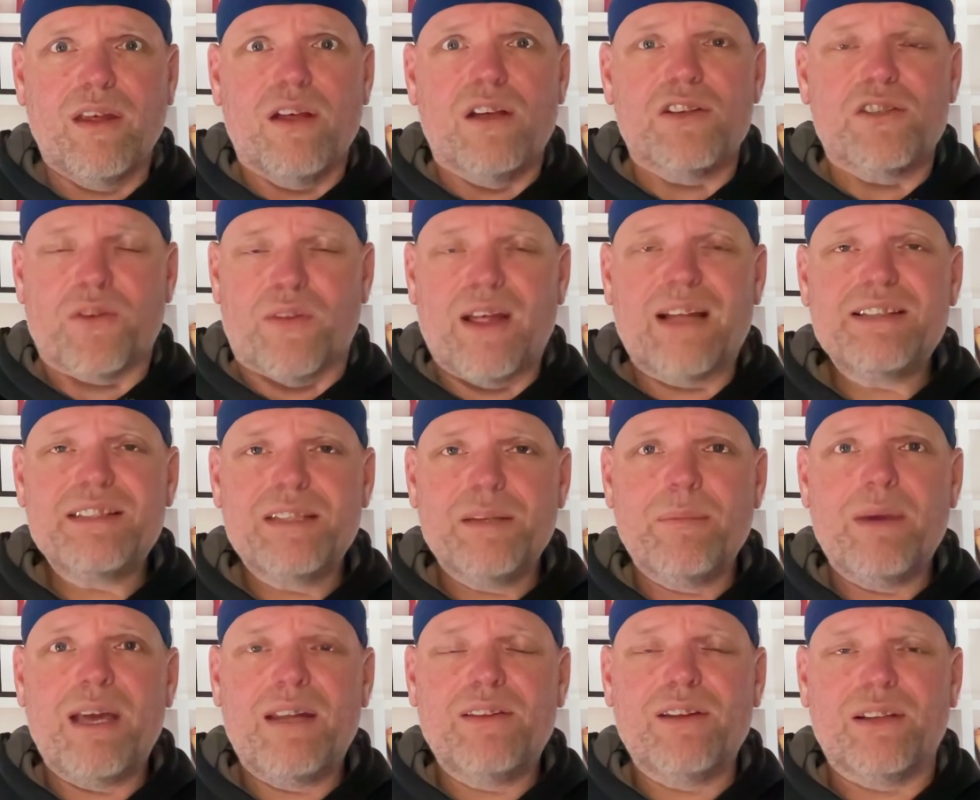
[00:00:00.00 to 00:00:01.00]
So that's the
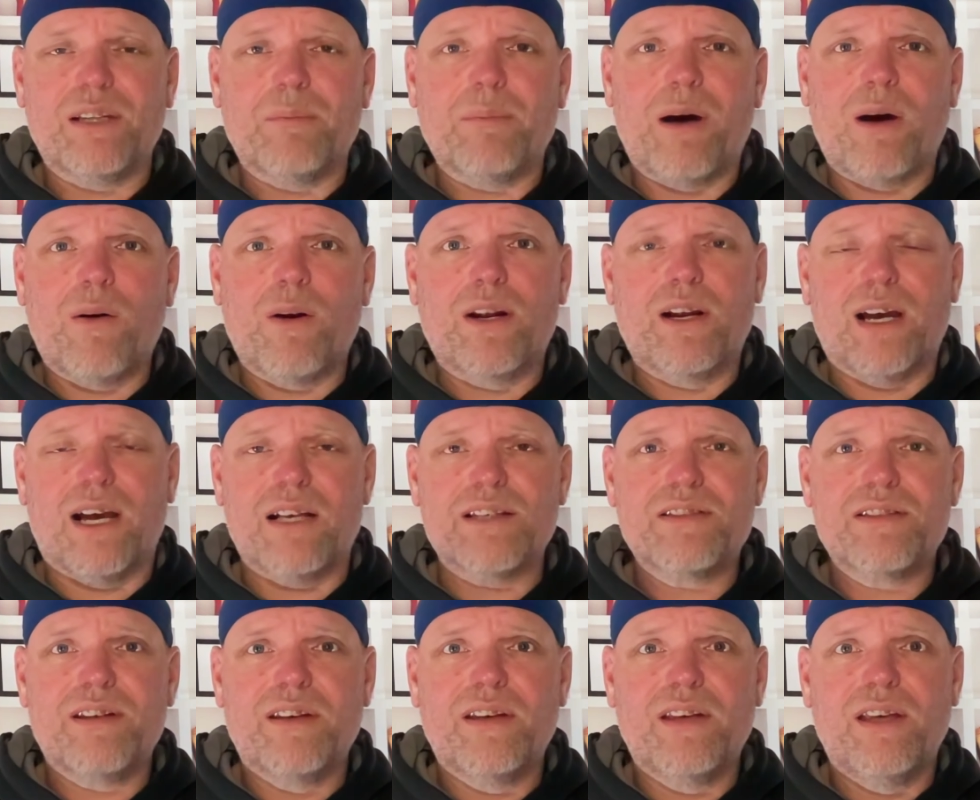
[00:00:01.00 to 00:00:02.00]
main thing, the power
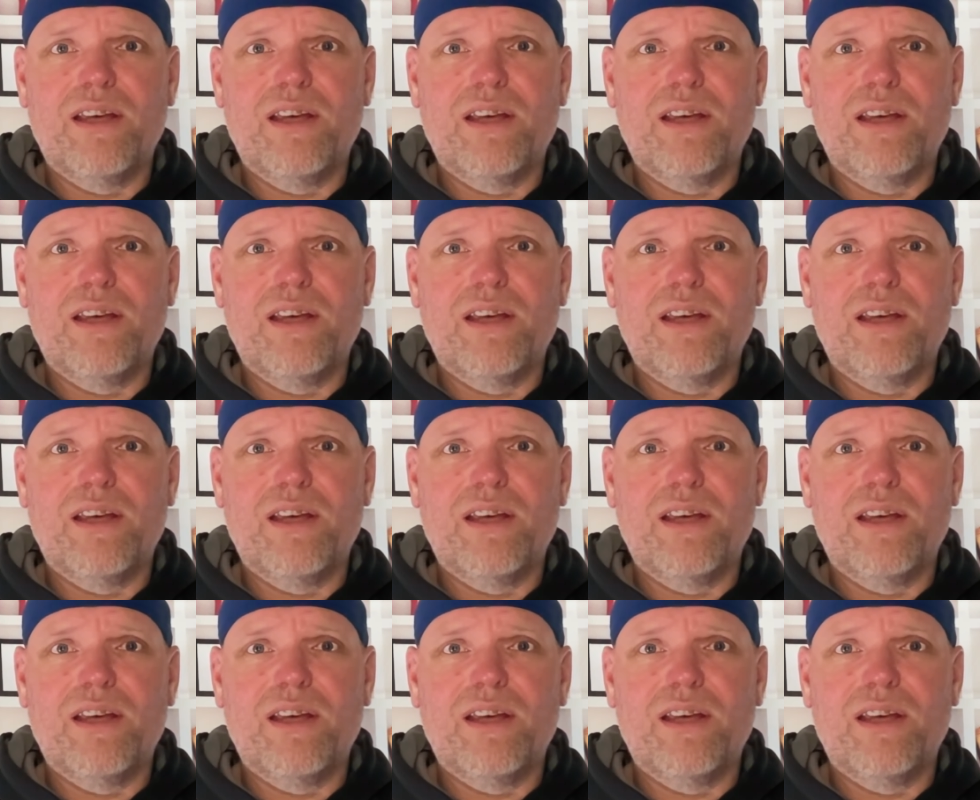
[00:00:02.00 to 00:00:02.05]
cost.